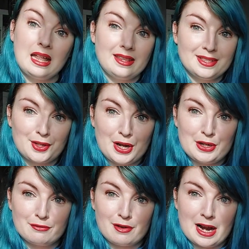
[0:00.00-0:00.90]
This kind
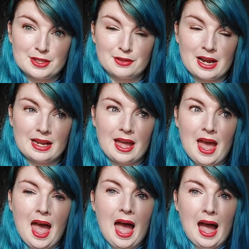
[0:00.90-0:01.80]
of rhetoric,
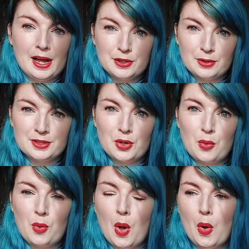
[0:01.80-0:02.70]
and
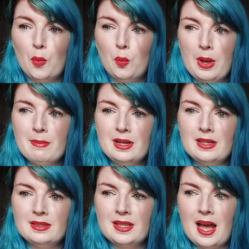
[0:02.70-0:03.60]
also
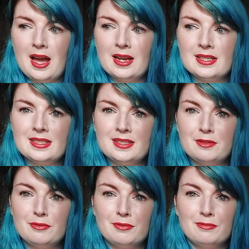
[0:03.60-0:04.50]
women that
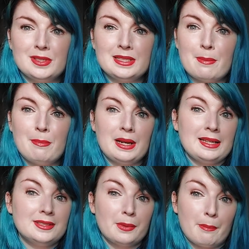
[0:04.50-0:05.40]

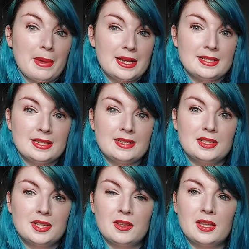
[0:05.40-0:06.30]
simply submitted
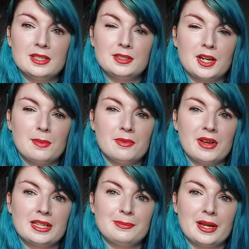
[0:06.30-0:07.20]
to this type of
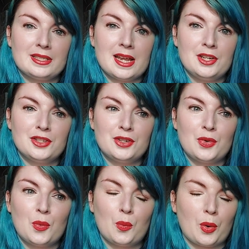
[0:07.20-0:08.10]

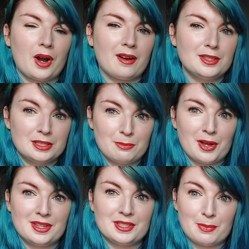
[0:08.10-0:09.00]
expectation, were
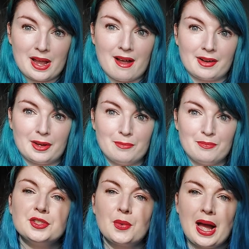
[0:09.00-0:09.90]
despised by Anna.
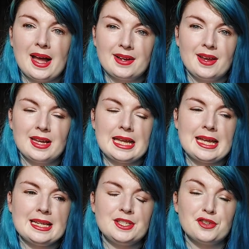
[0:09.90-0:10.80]
So Anna,
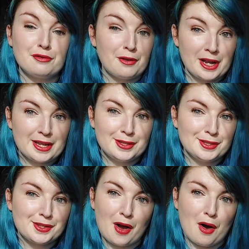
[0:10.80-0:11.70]
in
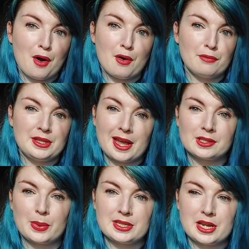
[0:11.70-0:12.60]
defiance of the
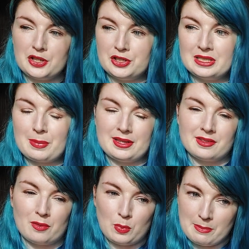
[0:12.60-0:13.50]
expectations placed
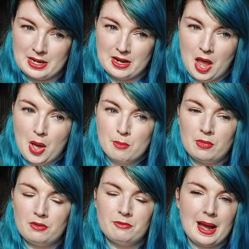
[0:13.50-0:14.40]
on women,
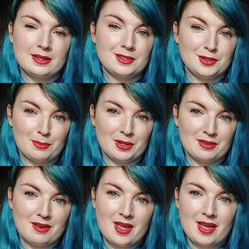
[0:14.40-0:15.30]
moved back to
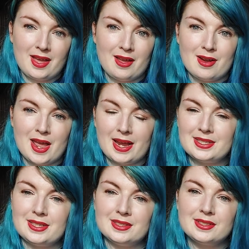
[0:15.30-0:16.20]
Dublin in
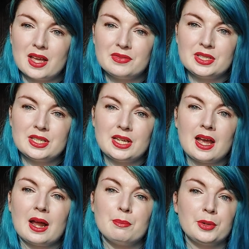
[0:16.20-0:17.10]
1870
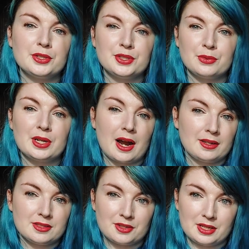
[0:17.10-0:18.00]
and pursued
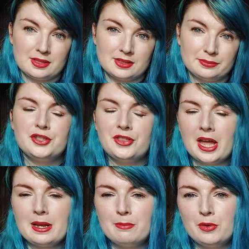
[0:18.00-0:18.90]
art studies. She
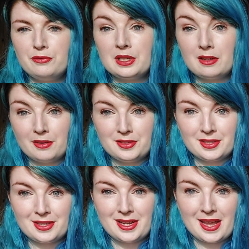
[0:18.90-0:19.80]
then moved to
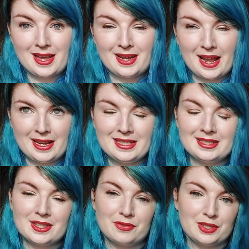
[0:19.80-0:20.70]
London in
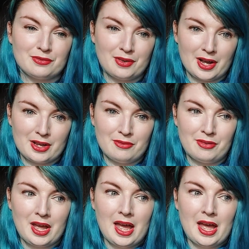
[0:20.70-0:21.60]
1875
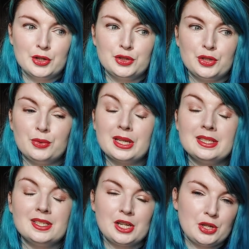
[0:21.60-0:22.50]
to
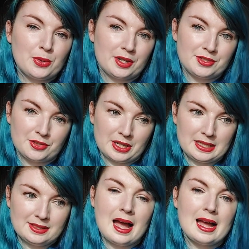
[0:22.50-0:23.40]
continue her
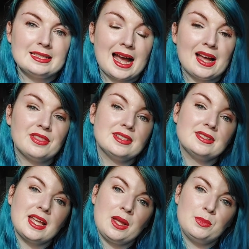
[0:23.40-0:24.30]
studies, and at the
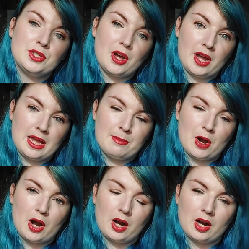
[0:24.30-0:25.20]
same time
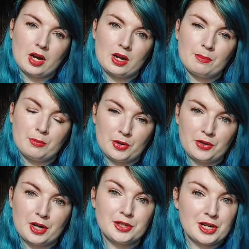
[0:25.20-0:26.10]
her
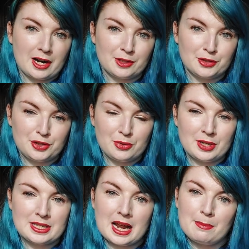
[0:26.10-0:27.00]
brother Charles
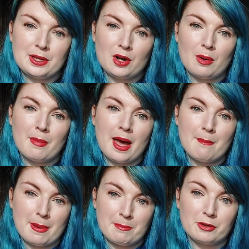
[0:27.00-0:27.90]
Steward had become
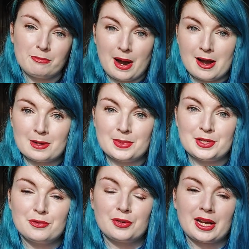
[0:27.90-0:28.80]
Member of
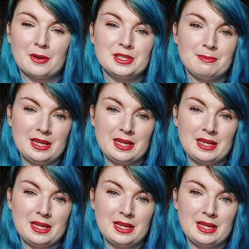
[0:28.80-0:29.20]
Parliament for County